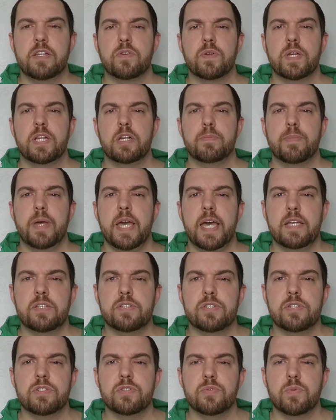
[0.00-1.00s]
to greener
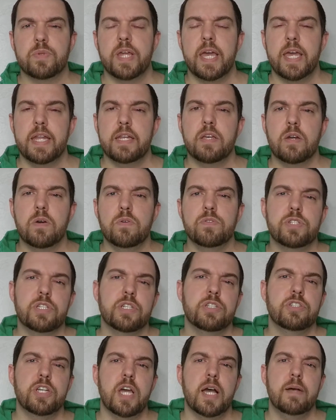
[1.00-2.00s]
pastures with head
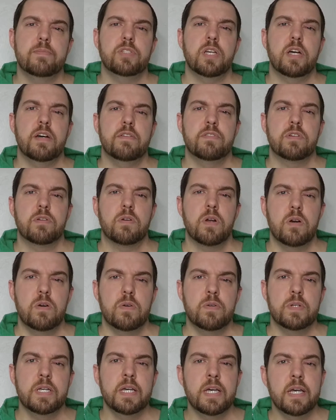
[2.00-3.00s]
coaching jobs of their
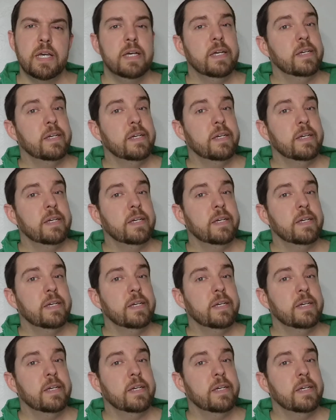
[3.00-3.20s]
own.